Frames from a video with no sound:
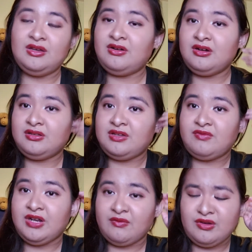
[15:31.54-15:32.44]
Or leave
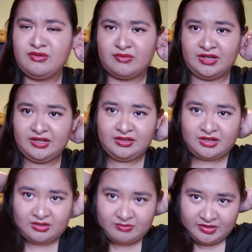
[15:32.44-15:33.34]
whatever you want in the
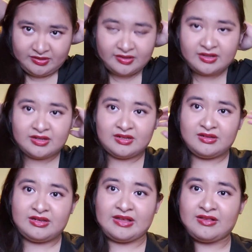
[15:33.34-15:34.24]
comments, like,
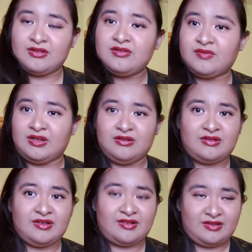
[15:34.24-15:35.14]
that's new to the video,
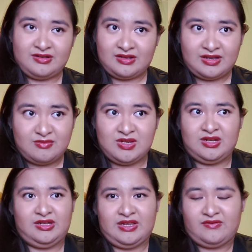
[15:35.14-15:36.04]
because, like, I mean,
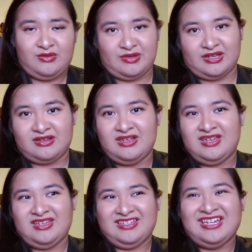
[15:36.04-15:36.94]
I like feedback.
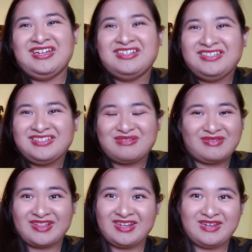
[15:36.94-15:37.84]
And
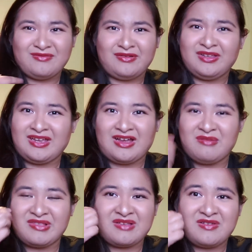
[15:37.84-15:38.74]
plus, I never really get
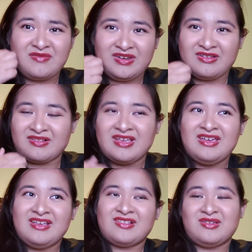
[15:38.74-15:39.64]
comments on my videos,
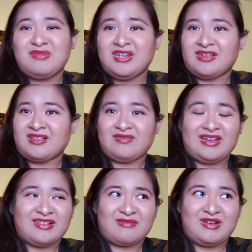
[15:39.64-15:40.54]
so it'd be nice if I
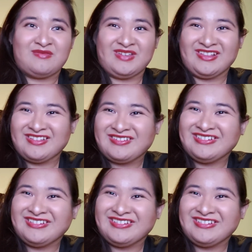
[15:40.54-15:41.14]
got some comments.